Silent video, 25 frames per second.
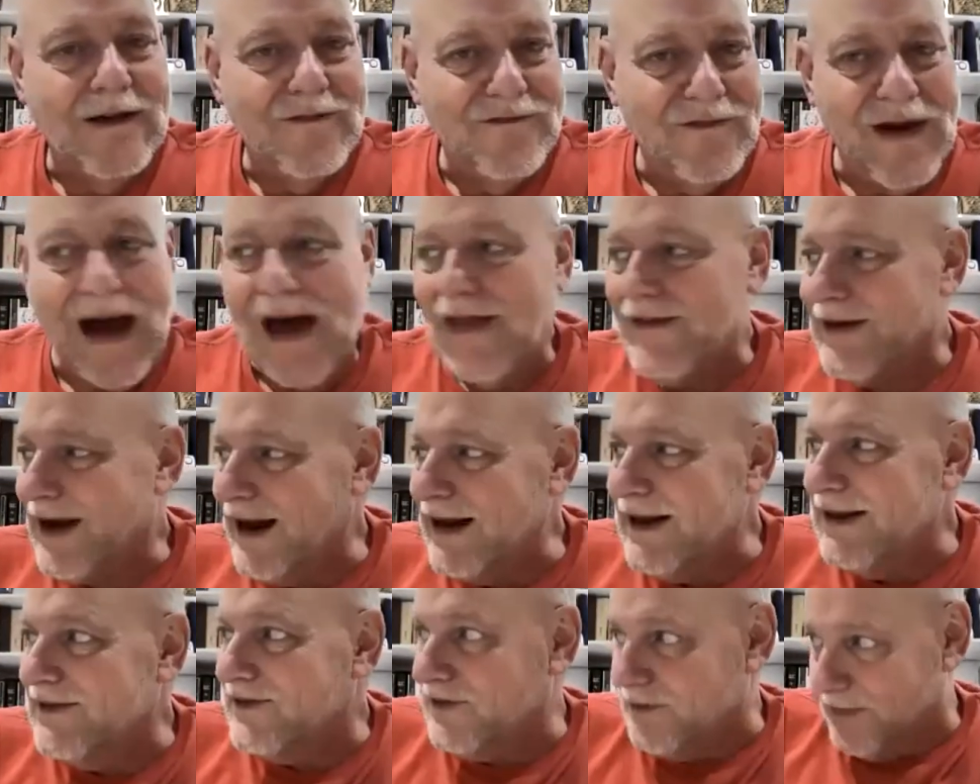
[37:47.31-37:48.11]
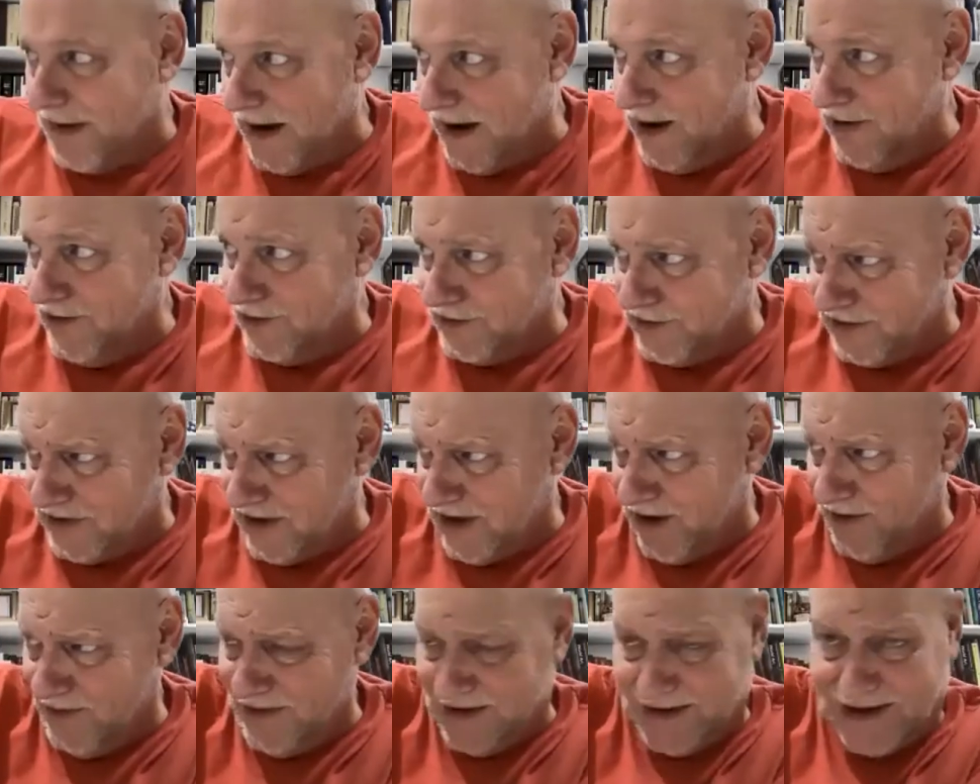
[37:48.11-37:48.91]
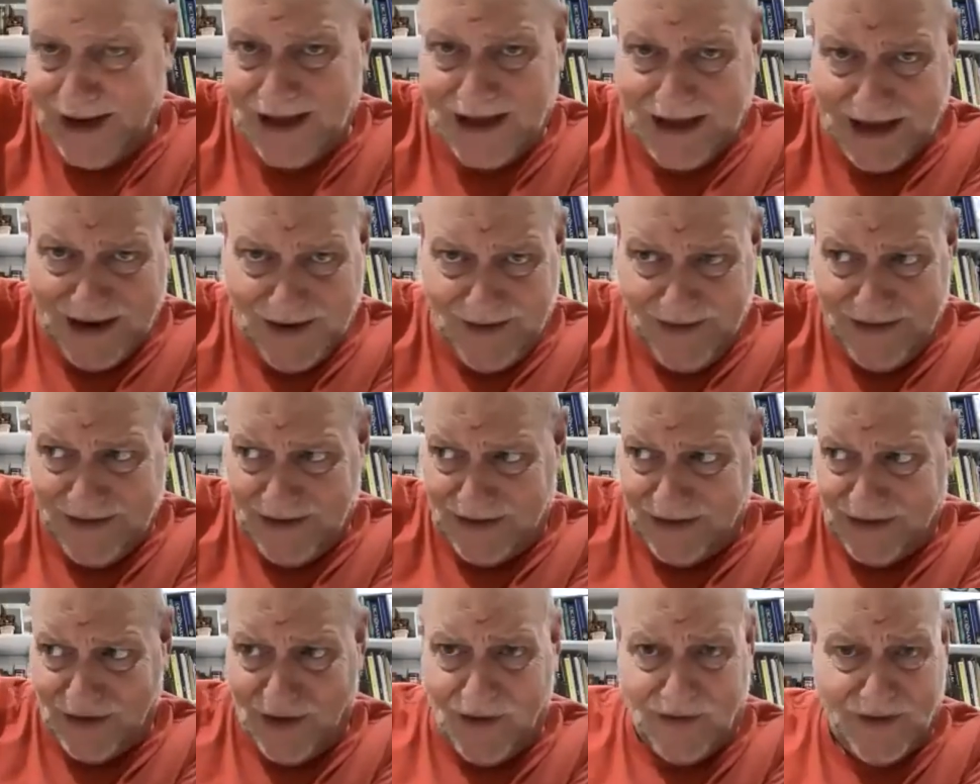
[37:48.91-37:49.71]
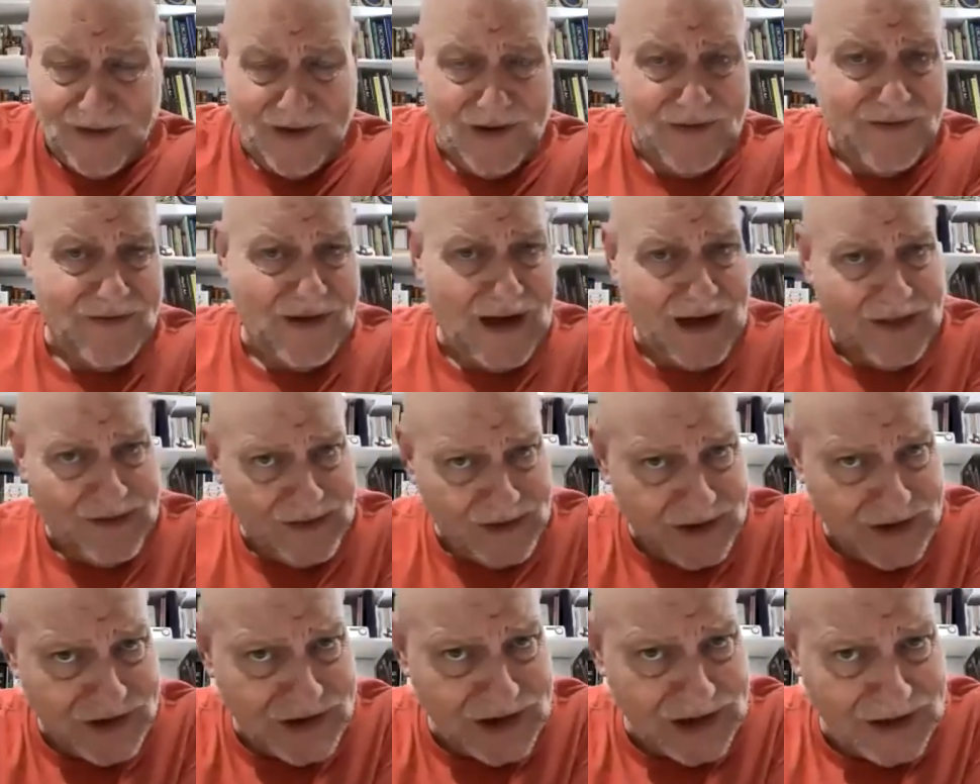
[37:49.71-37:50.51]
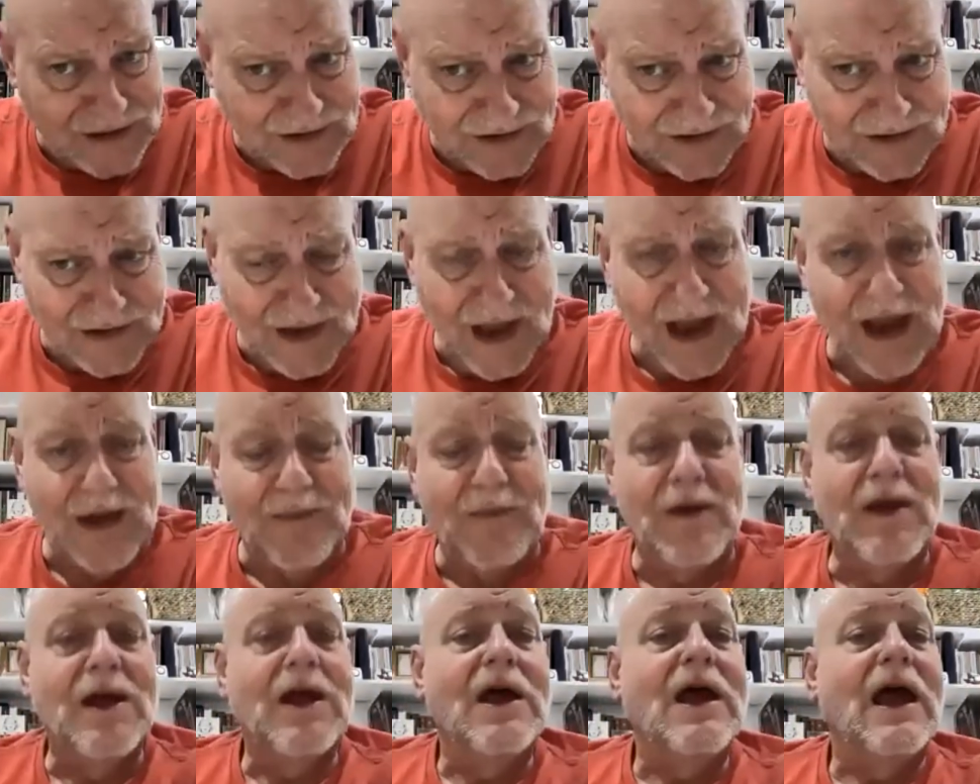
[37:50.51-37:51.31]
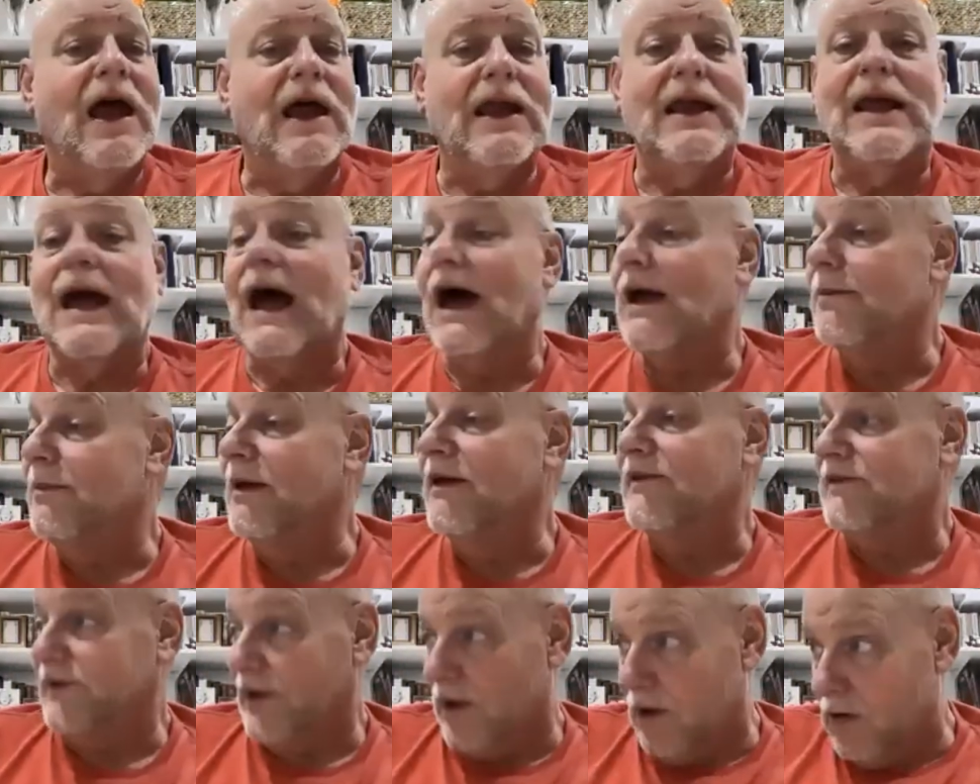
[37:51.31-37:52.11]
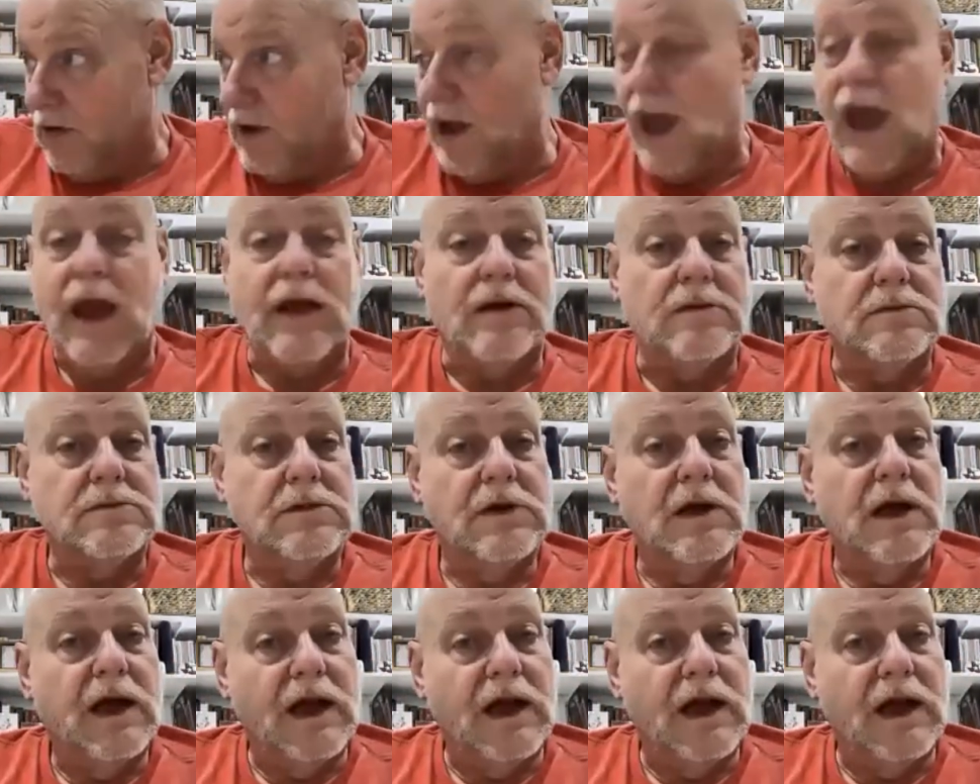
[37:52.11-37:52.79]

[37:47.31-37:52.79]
Father, I need some angels to help me take care of this over here, Father, in Jesus' name. And God may say, okay.